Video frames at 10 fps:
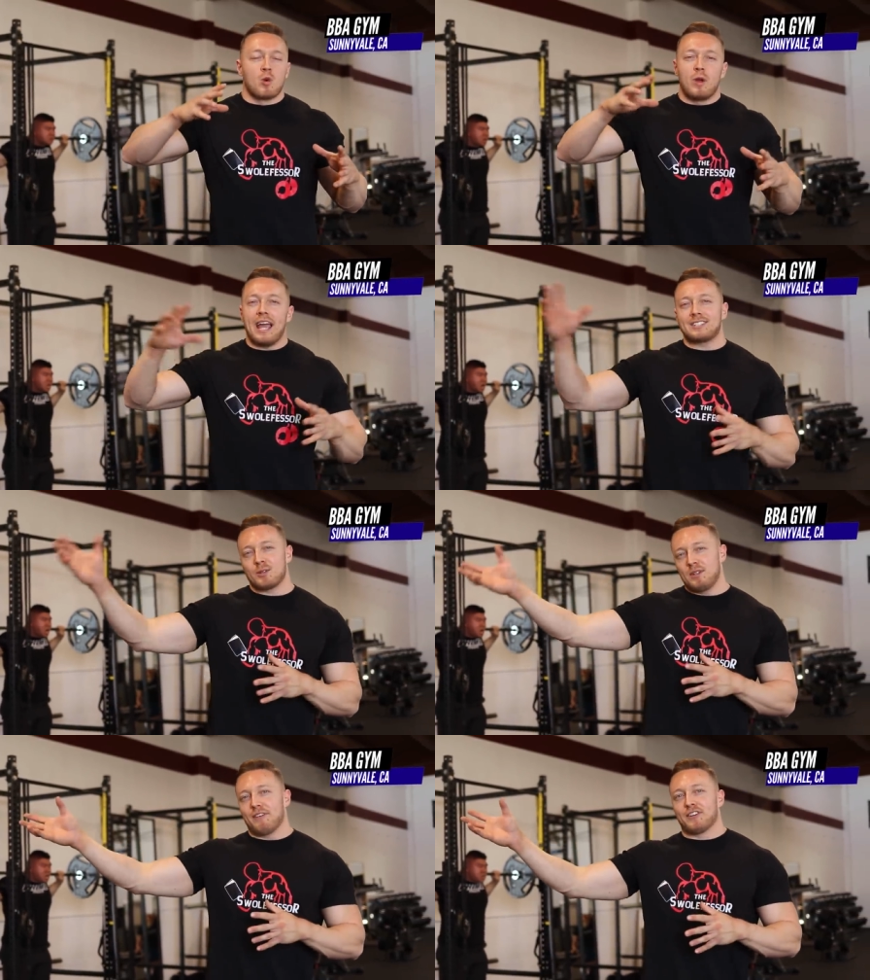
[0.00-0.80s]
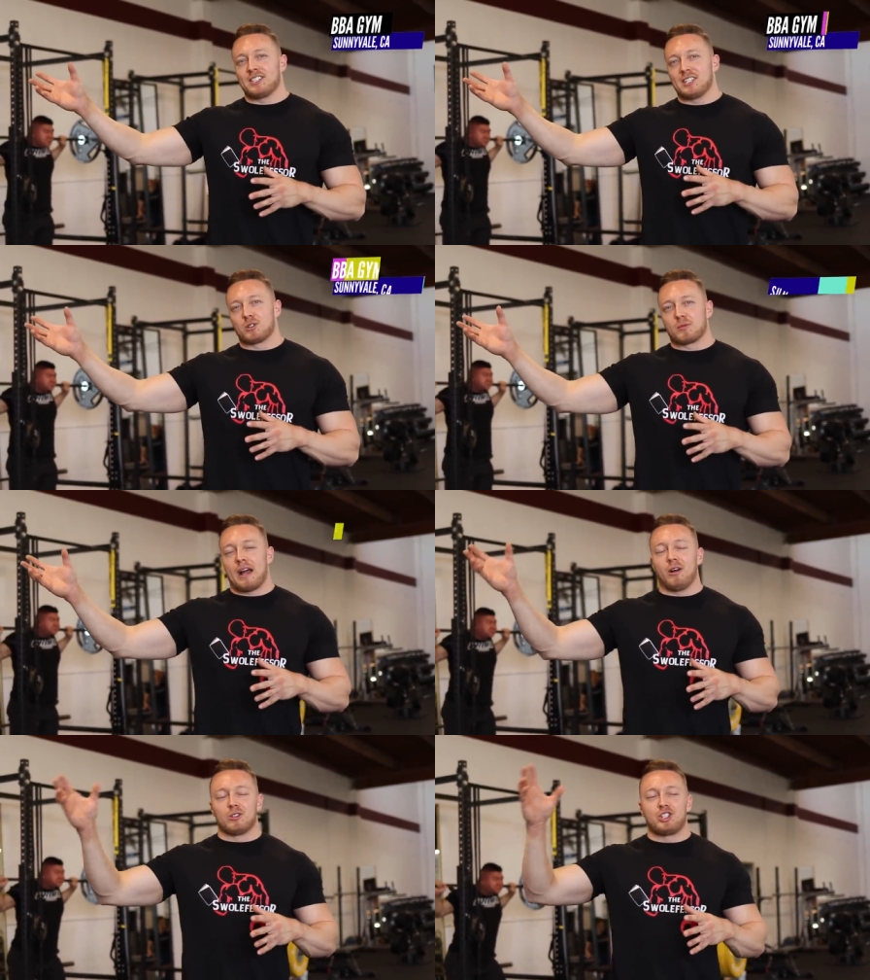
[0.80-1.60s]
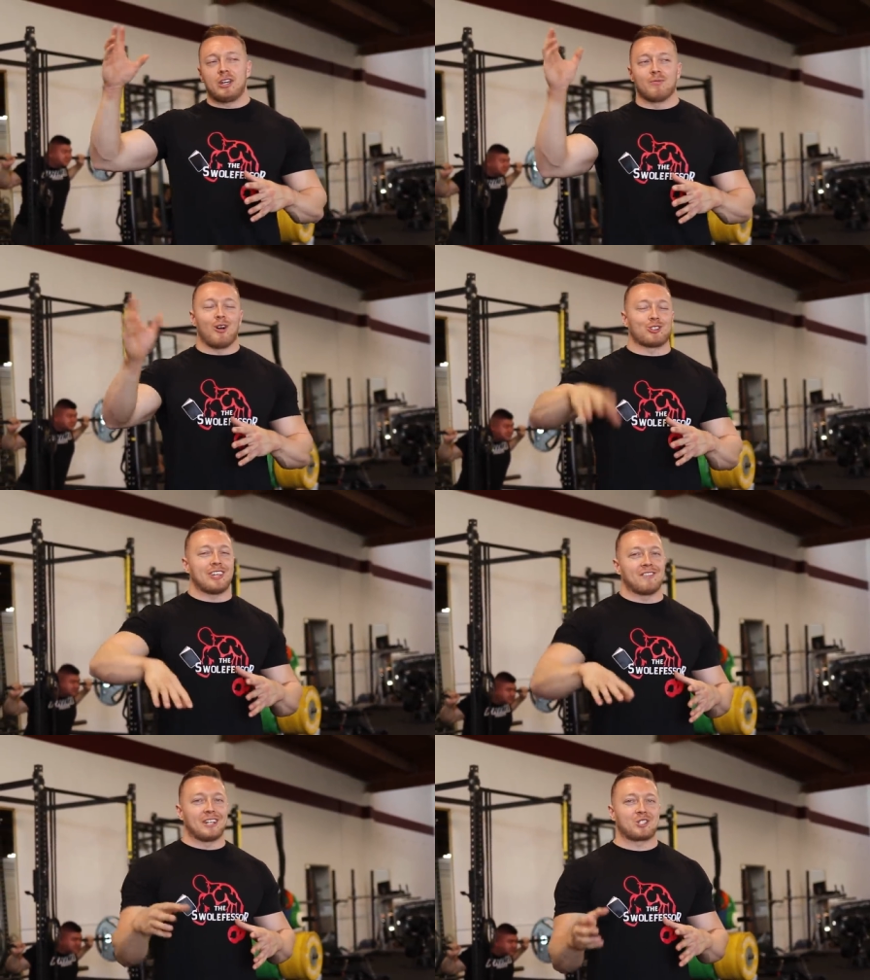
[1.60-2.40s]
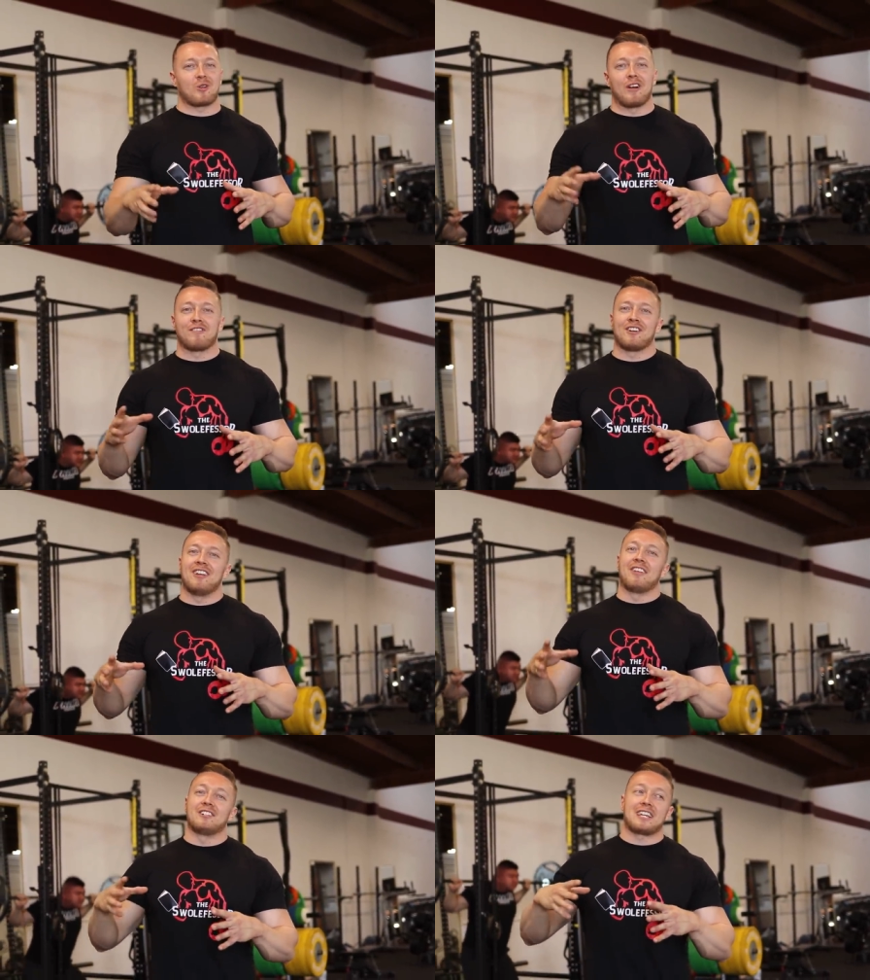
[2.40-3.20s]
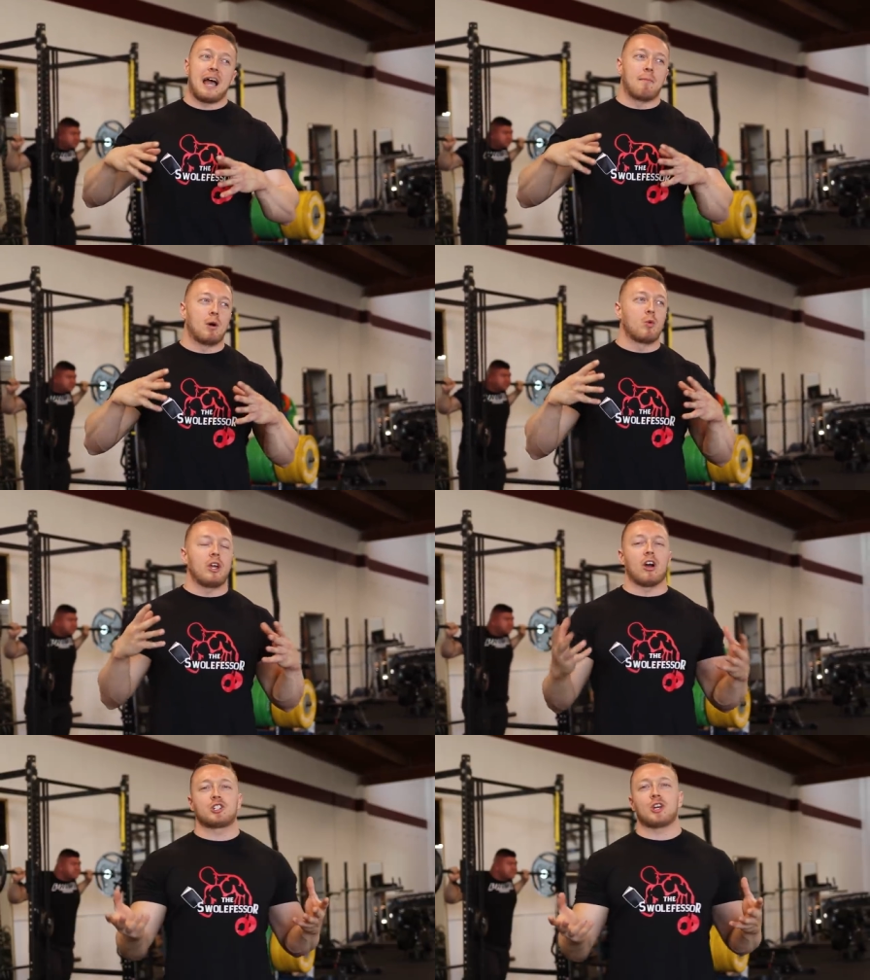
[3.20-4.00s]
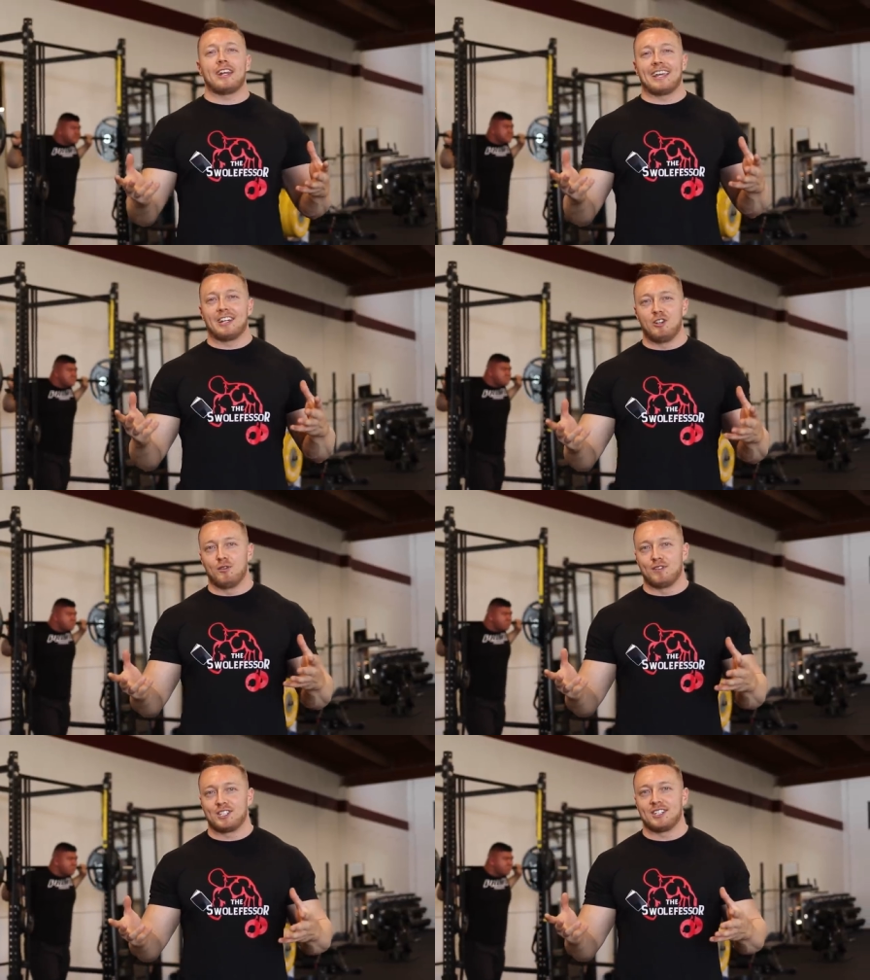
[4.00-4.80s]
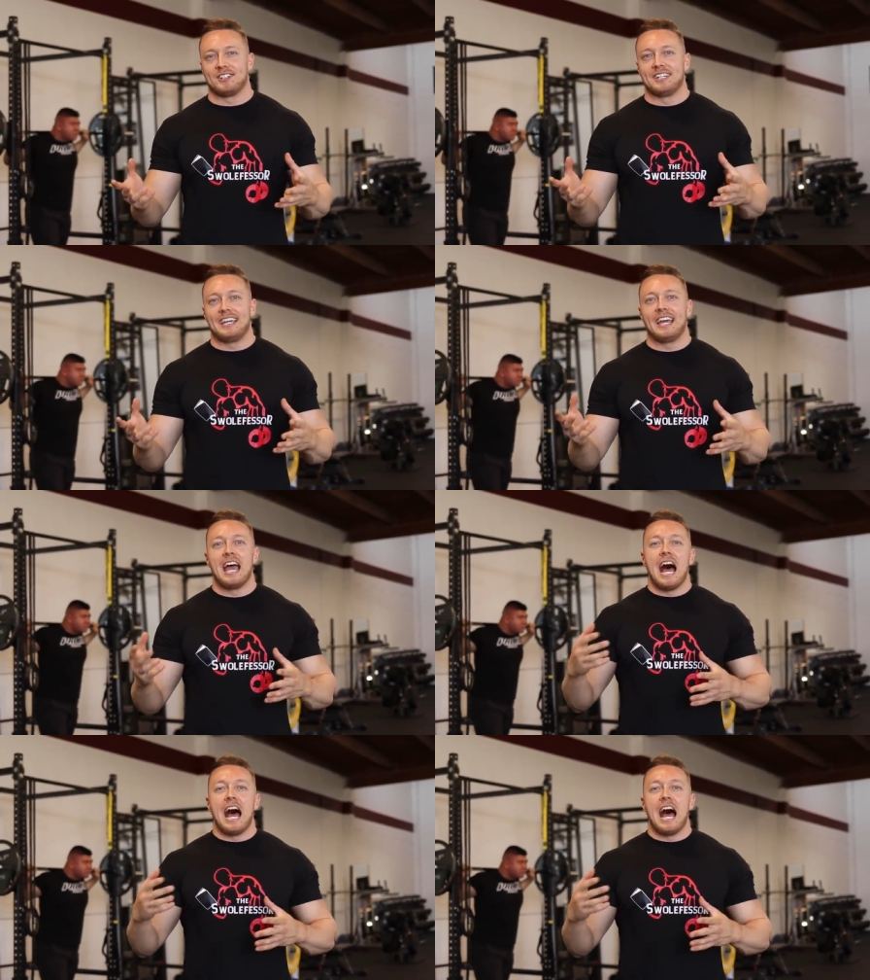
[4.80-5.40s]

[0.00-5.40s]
We had some differences with my old gym. I'll save that story for another time, but we are training at a new facility.